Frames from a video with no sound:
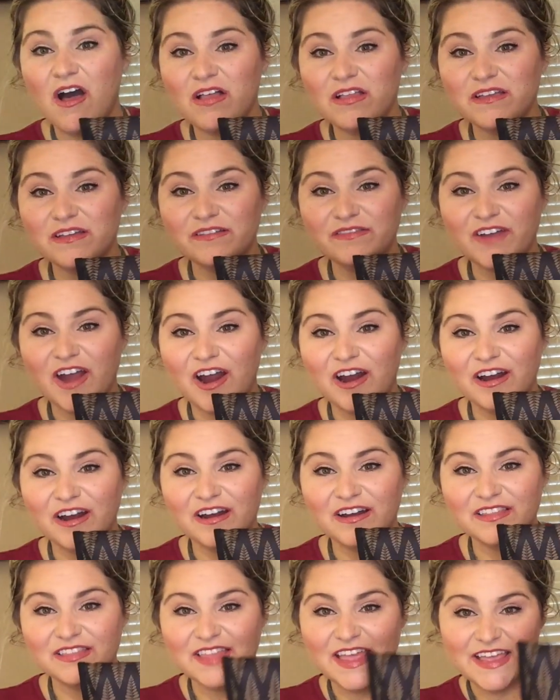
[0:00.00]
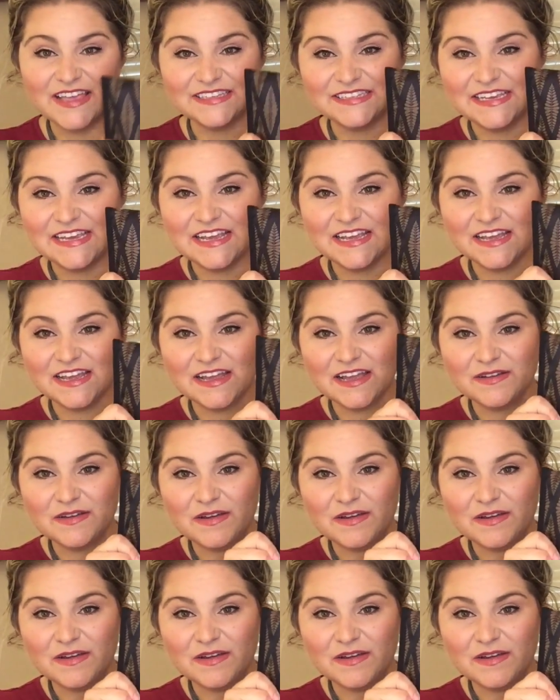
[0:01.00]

all of our legacy